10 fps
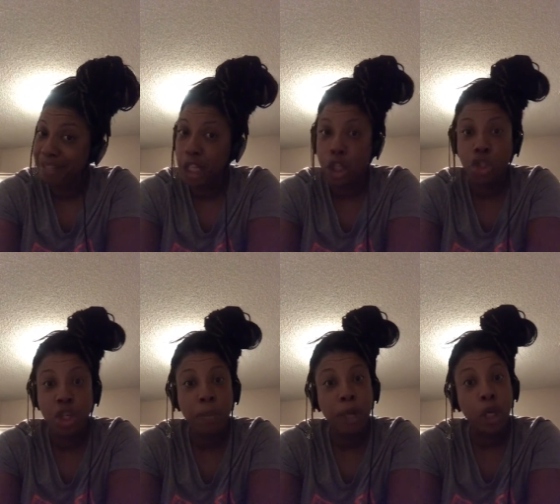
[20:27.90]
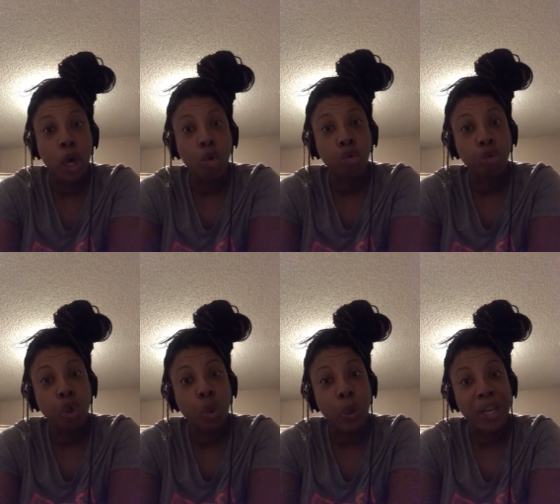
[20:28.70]
It's cheaper to go
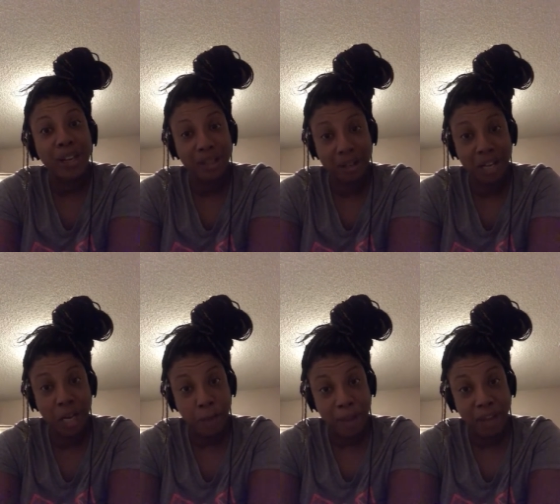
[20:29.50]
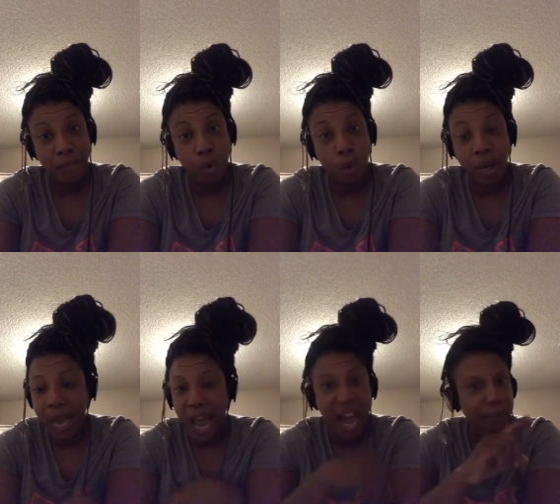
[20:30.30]
through it than to pay for it.
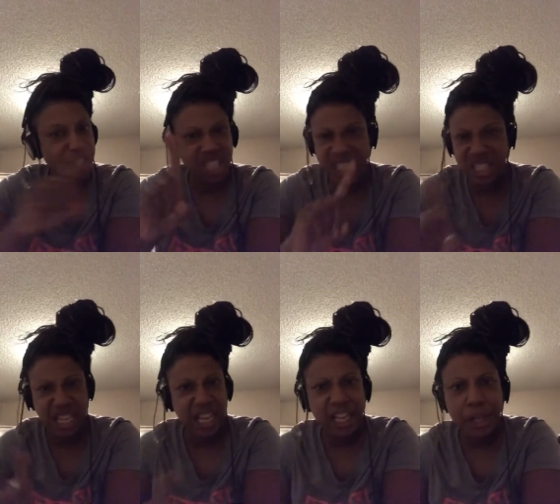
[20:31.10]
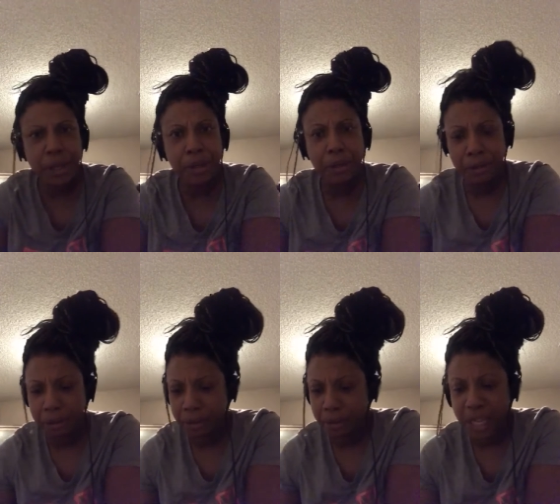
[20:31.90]
I'm just telling you.
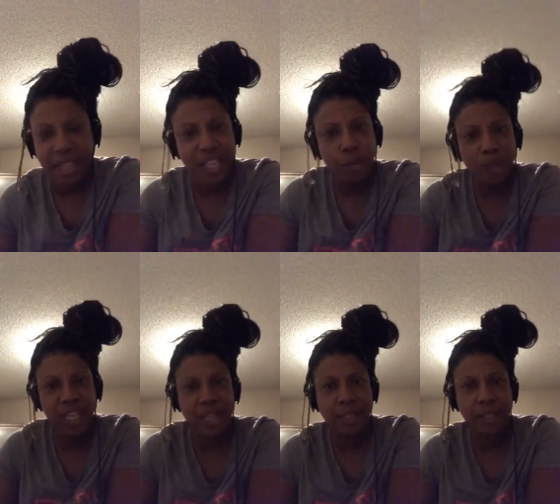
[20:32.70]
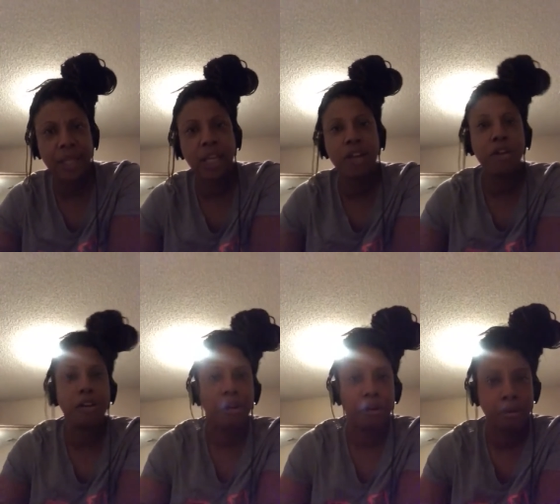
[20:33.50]
And that's what he is saying
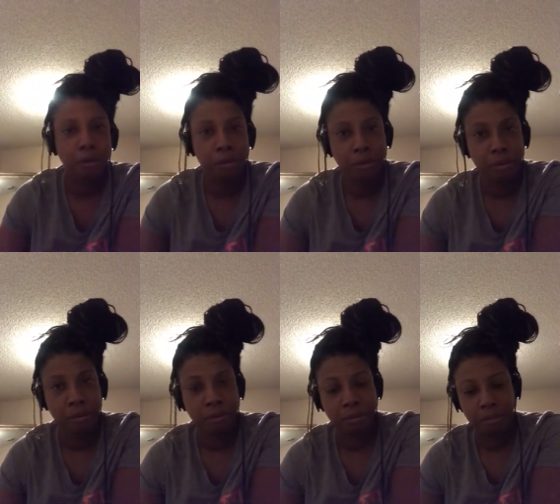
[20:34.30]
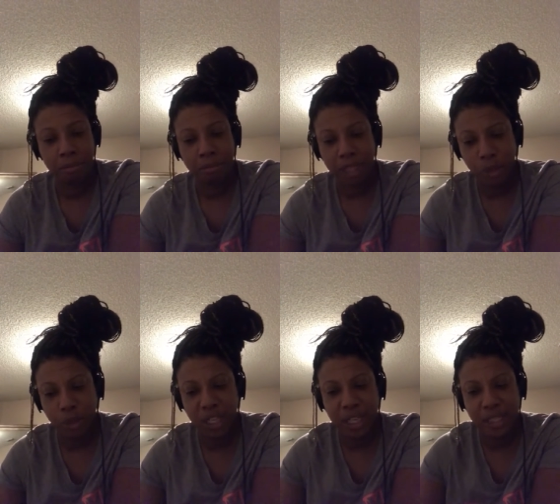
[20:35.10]
here. That's
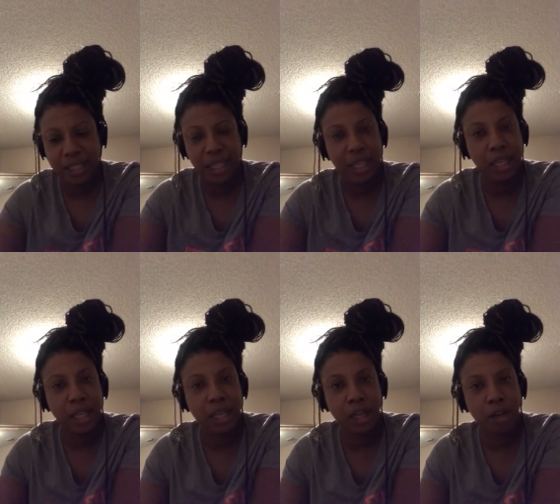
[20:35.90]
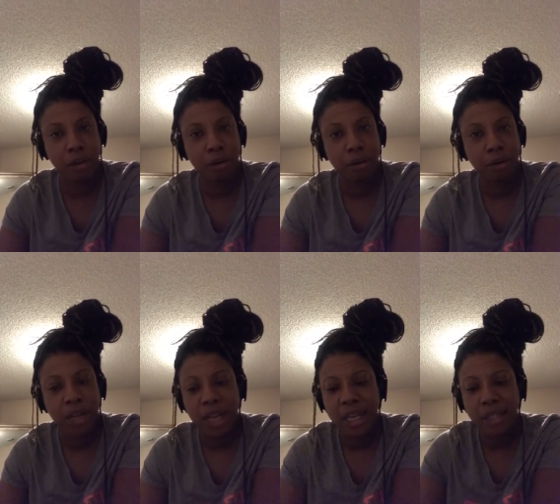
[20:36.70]
what he is saying here.
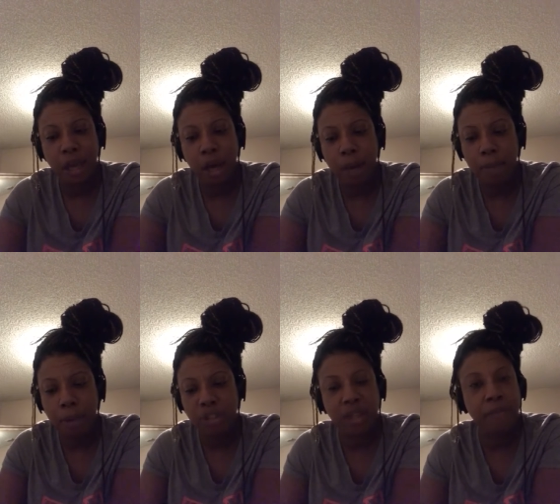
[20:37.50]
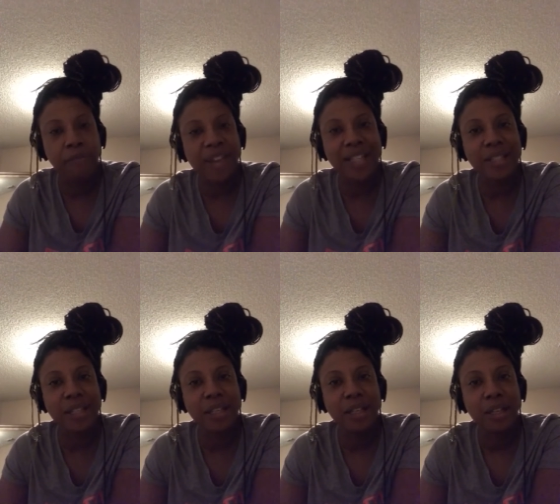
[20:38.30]
He's almost
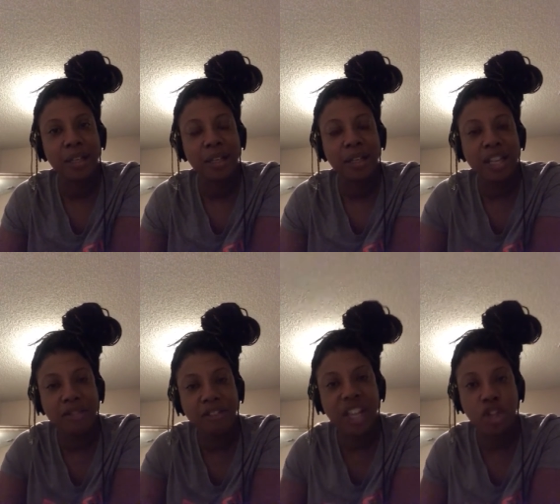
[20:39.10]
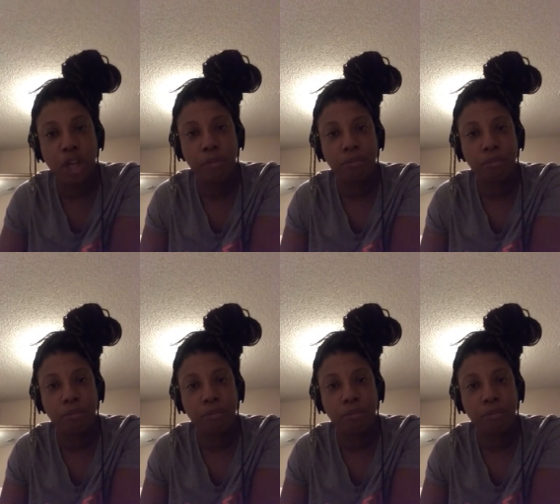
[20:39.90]
confessing his vision.